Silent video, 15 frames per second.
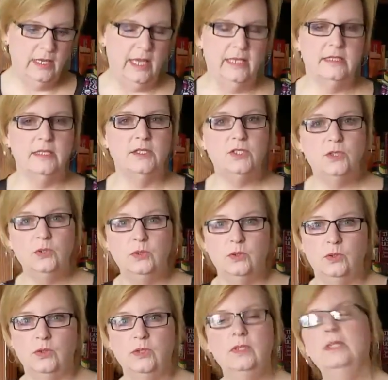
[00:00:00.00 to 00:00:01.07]
as a
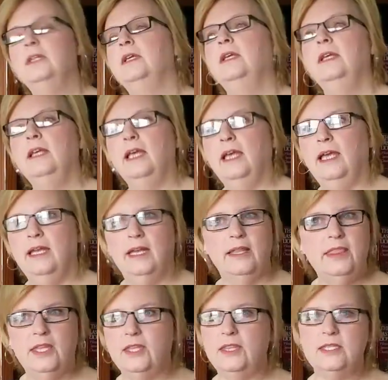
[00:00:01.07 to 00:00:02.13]
tool, and I
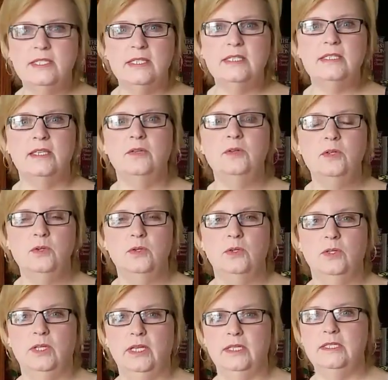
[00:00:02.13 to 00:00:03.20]
think this is so
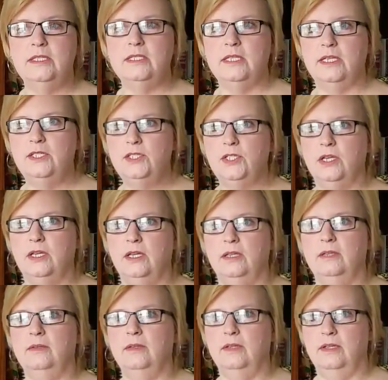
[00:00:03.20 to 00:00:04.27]
cool, it's such
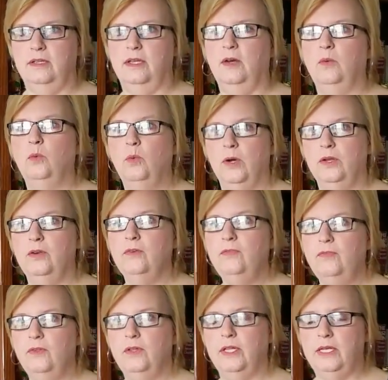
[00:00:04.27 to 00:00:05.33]
a
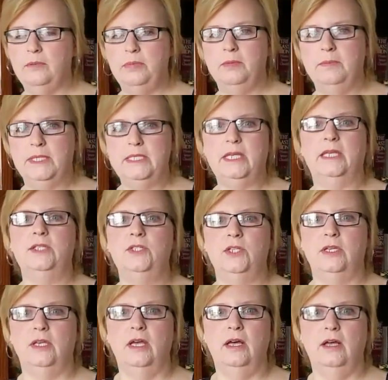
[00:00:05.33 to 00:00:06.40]
wonderful
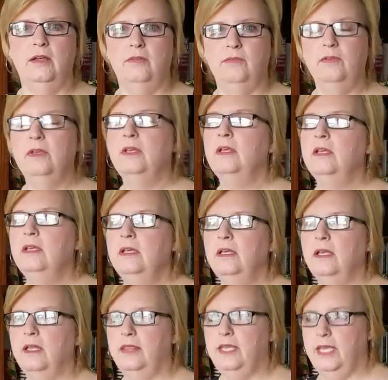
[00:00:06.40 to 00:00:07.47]
implementation of
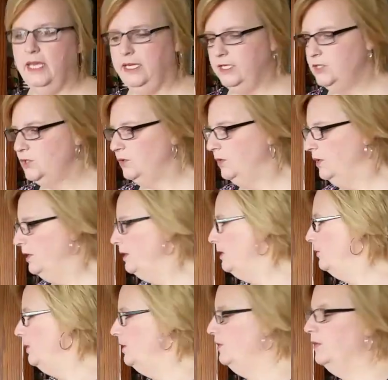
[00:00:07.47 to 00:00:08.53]
the Annie chart
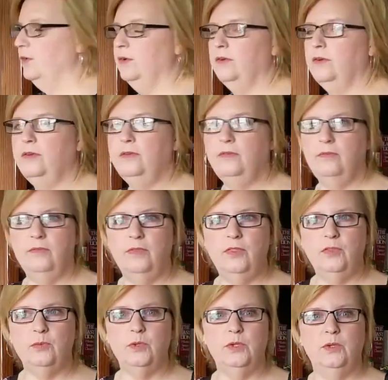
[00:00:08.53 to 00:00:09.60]
that we learned
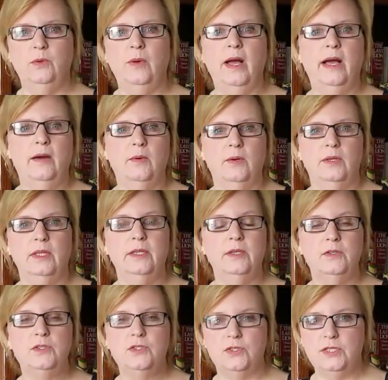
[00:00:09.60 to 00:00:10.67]
through our
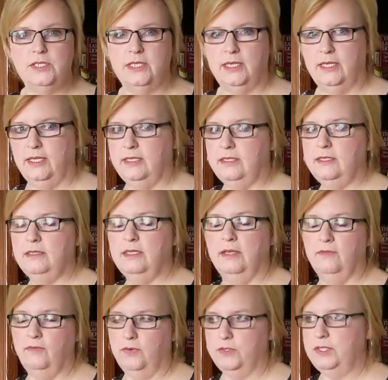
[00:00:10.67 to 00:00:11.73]
literature studies
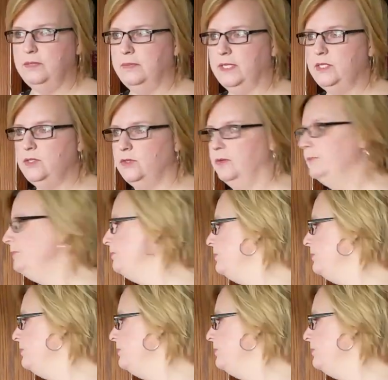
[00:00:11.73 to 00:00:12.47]
in first semester.